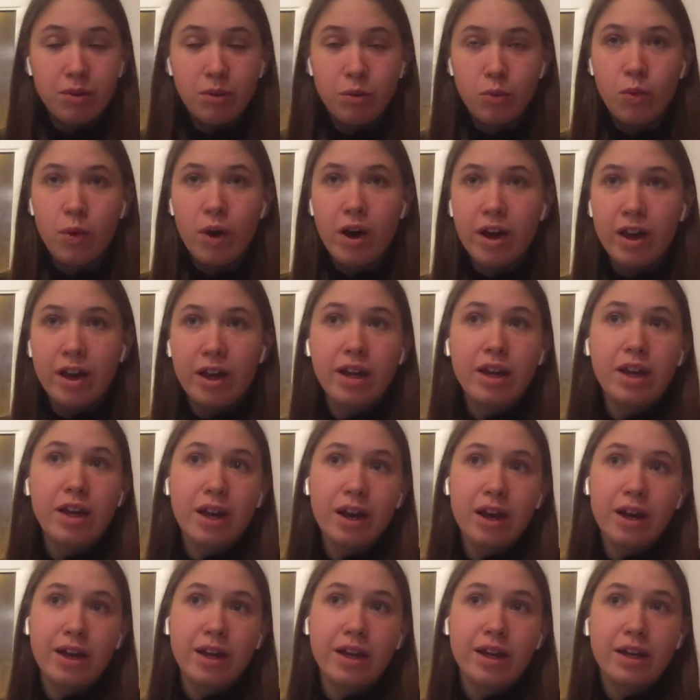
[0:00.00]
Why
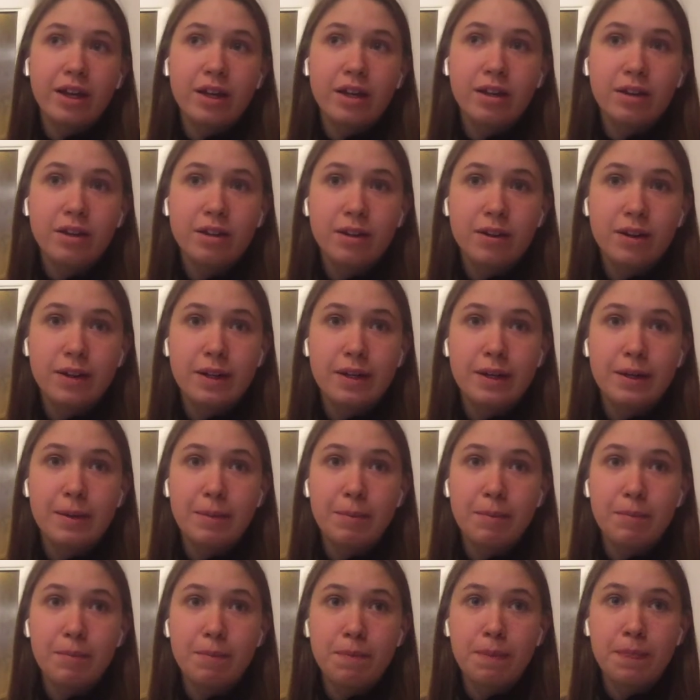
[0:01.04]
I
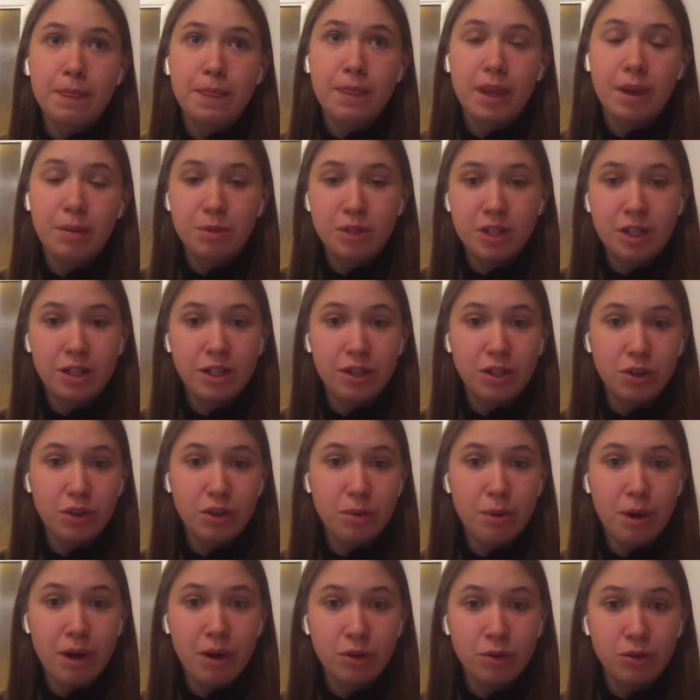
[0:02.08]
am telling you
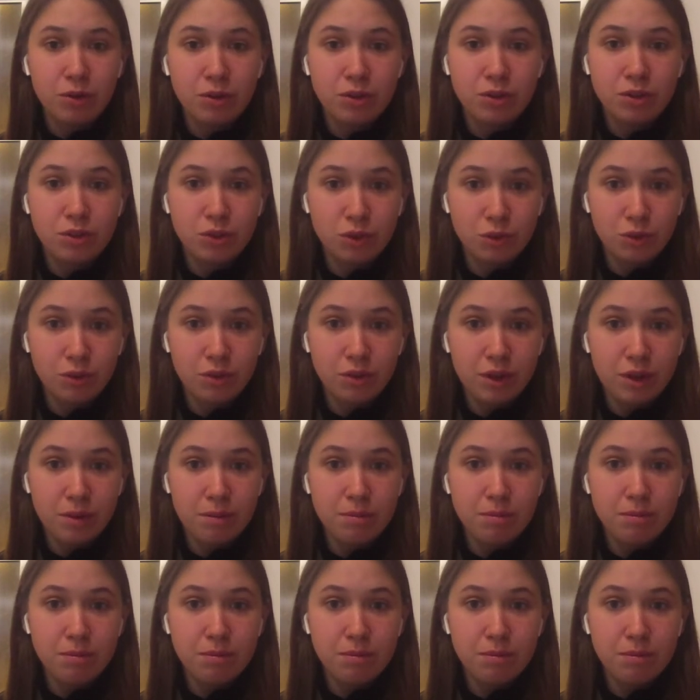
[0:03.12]
about 2 of
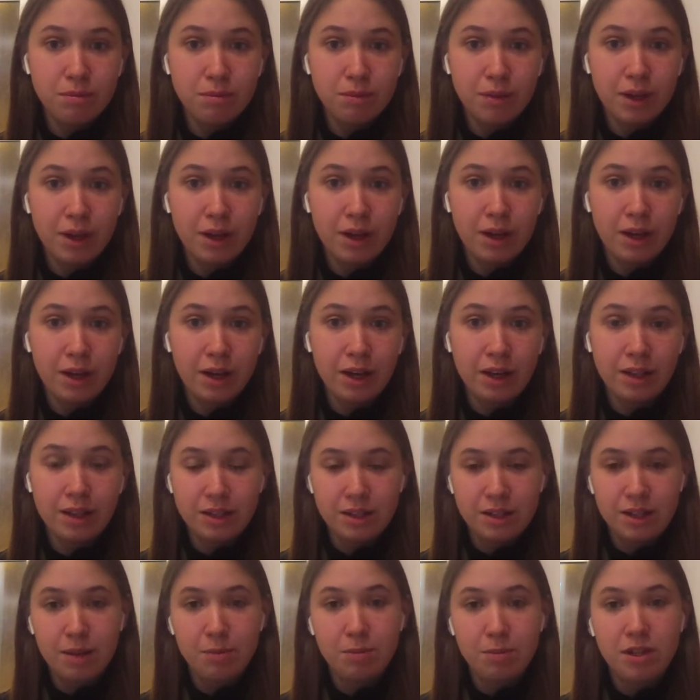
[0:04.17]
them at the
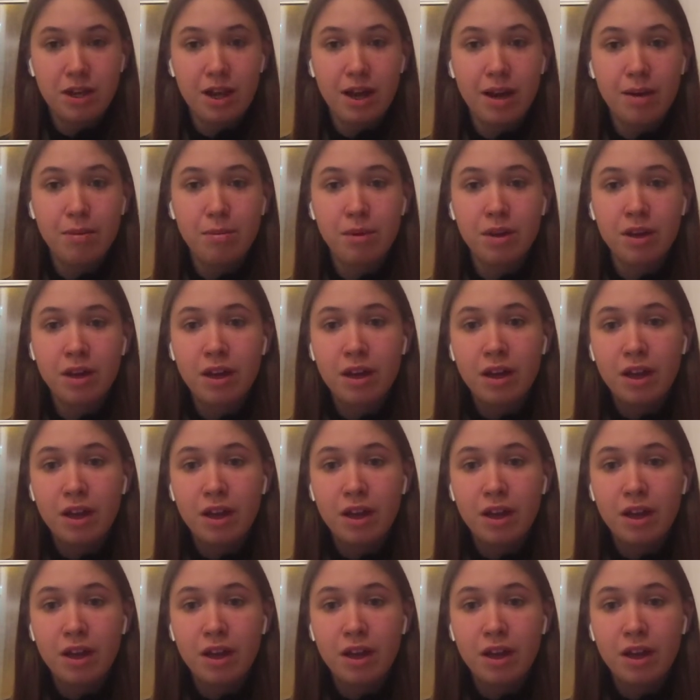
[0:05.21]
same time